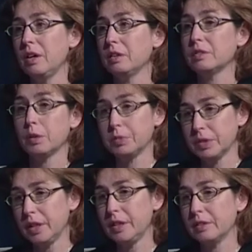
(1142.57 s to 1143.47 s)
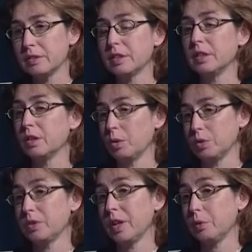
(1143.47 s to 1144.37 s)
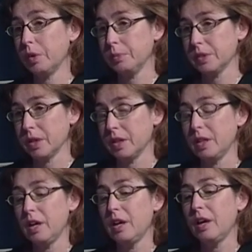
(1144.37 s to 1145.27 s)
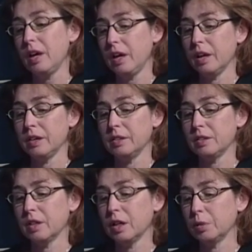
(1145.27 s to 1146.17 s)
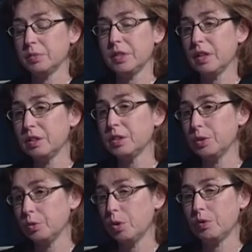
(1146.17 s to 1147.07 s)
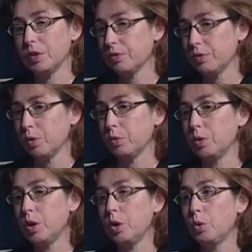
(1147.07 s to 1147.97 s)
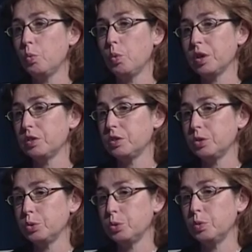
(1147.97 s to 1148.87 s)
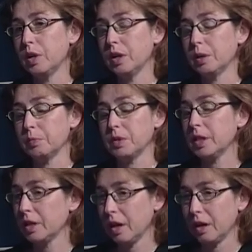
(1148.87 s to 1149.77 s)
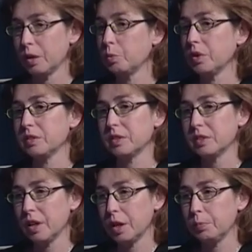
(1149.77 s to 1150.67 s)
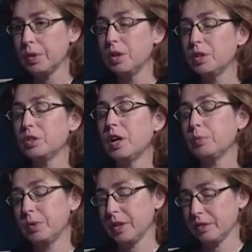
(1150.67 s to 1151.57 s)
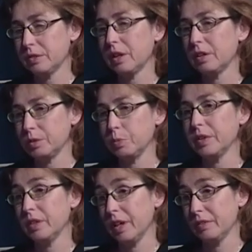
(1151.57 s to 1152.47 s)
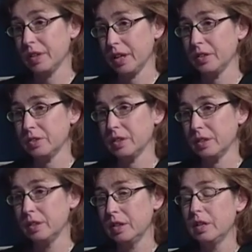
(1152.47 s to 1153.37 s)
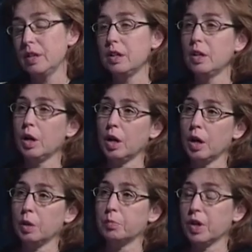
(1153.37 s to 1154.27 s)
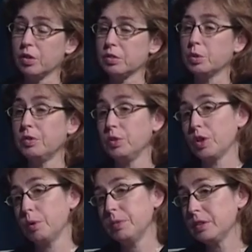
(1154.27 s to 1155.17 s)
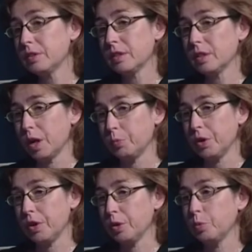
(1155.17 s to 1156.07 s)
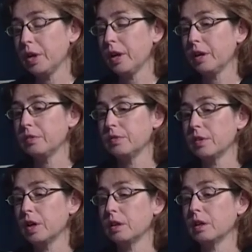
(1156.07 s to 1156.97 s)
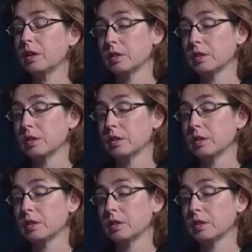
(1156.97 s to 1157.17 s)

simultaneously go to that website and tell you over the phone what to click on, what to type, to help you get started with the navigation. But also, if you come into the library, we have a